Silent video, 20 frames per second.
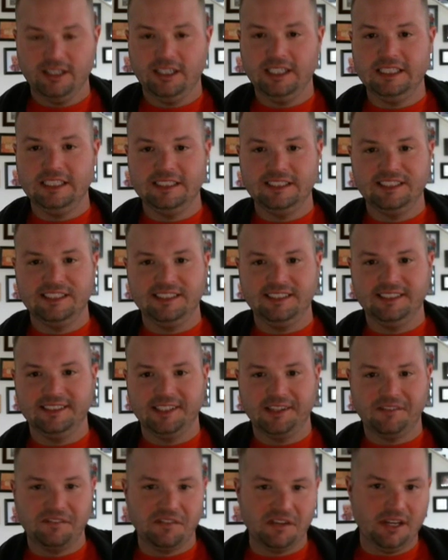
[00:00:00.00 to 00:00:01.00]

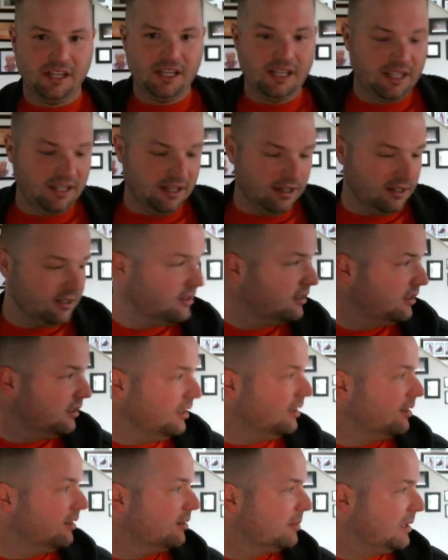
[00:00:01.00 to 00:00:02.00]
NC-17.
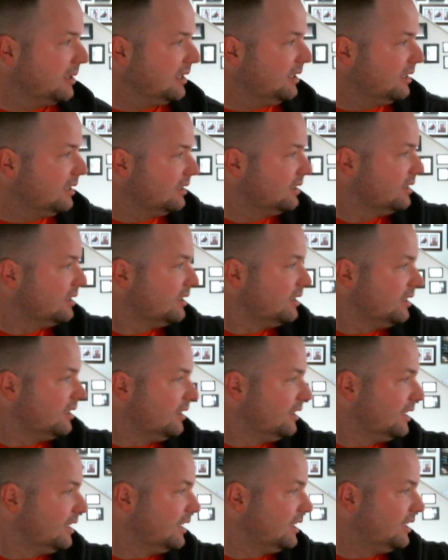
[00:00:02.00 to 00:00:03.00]
You know what I mean?
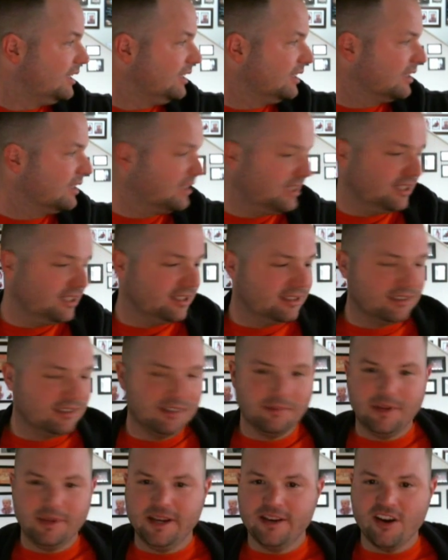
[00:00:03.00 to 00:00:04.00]
I think that thing's
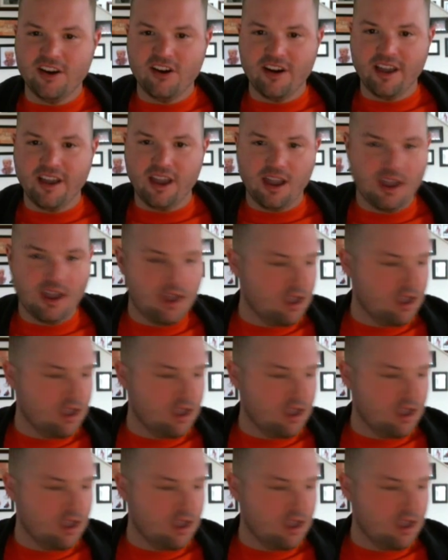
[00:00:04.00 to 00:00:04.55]
gonna be dirty.